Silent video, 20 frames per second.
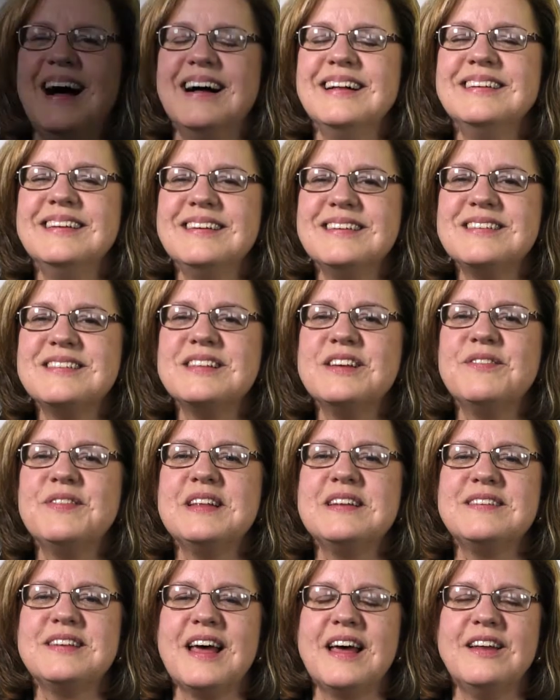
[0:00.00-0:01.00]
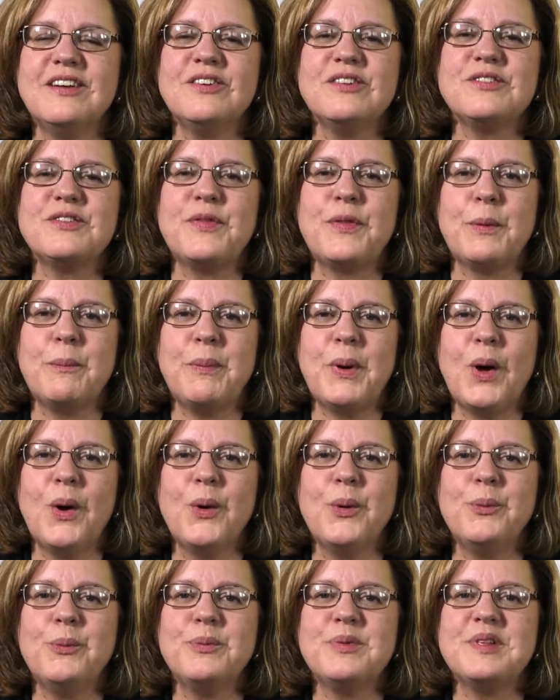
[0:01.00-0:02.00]
A list of the titles of the
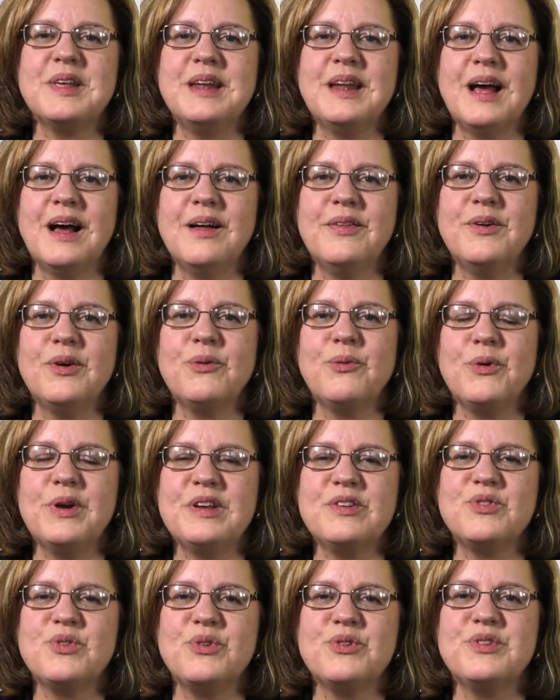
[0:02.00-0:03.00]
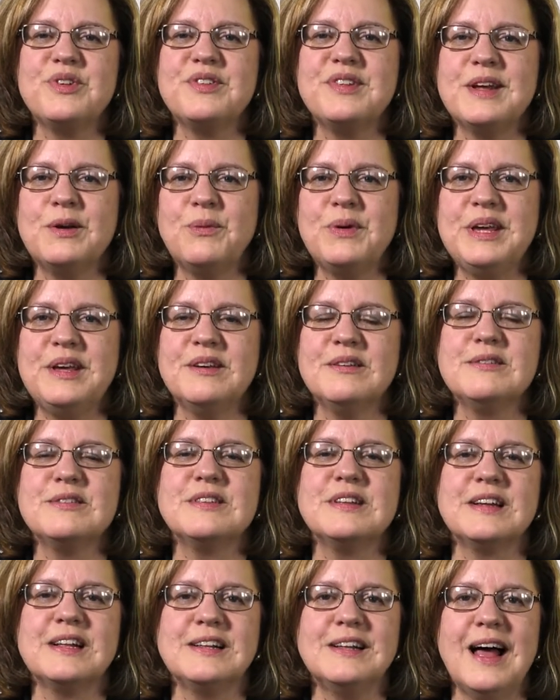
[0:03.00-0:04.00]
poems and other resources that we
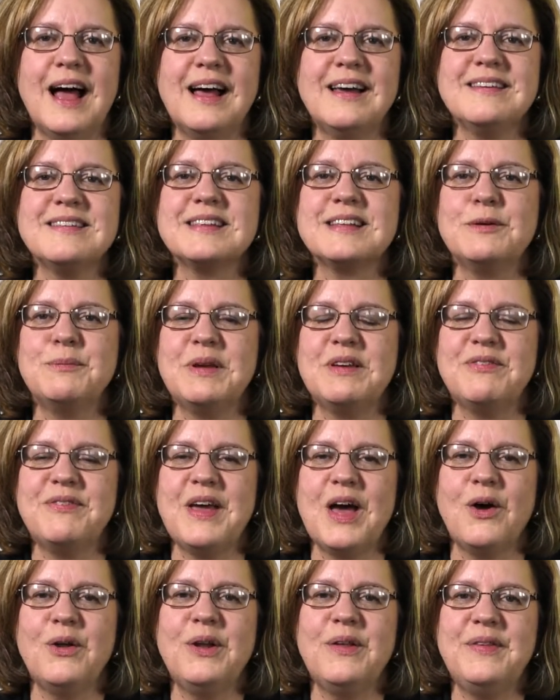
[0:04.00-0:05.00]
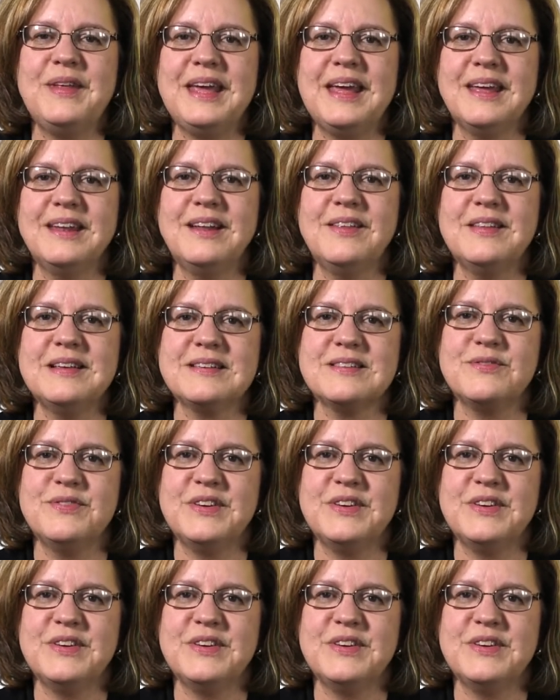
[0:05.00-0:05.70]
used in class can be found at the end of this